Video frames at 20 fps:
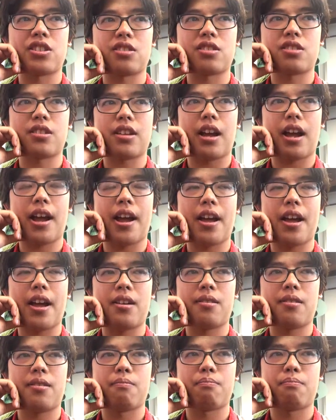I
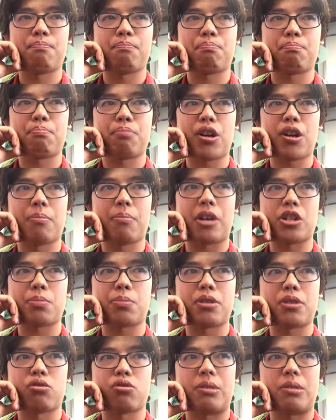pretty much
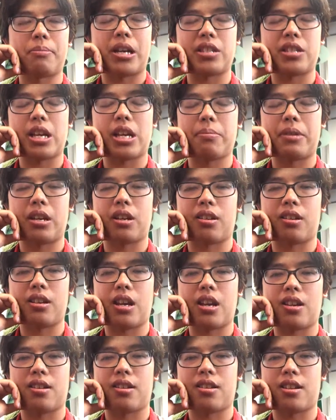between my taping
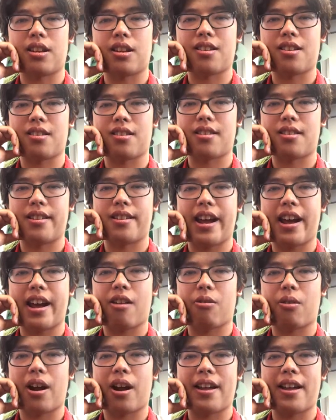and now,
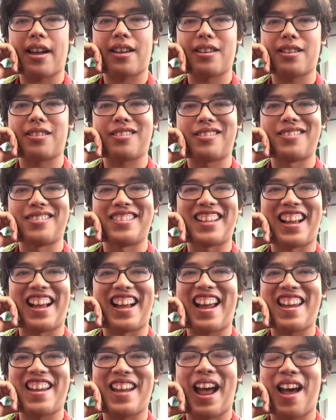I
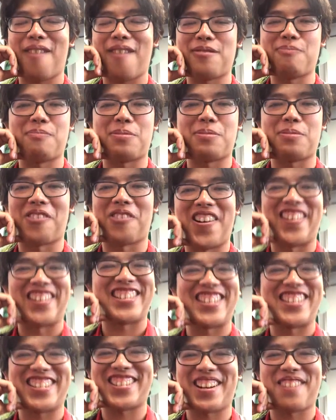haven't been watching
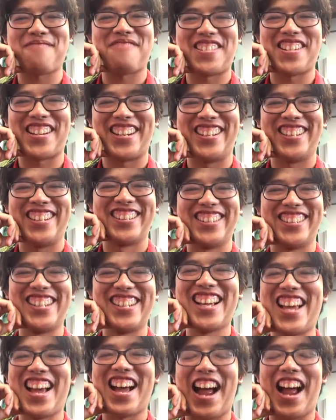Jeopardy.
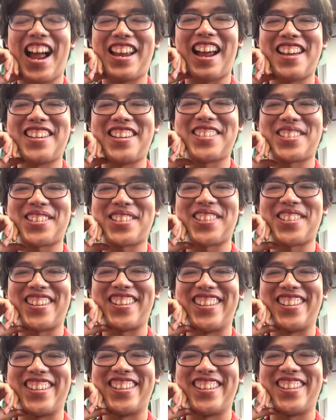I just couldn't,
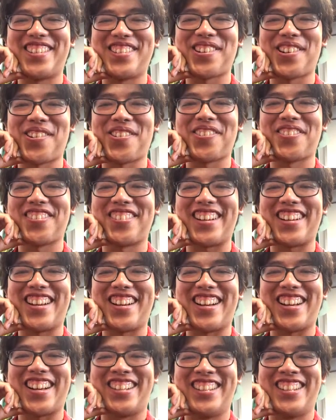you know,
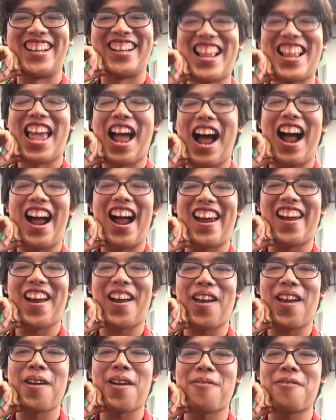
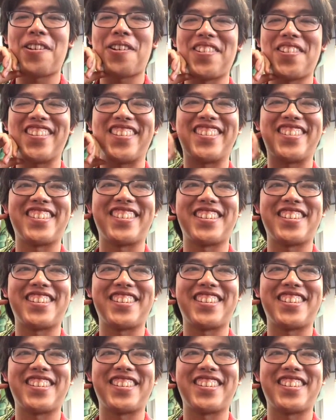I felt,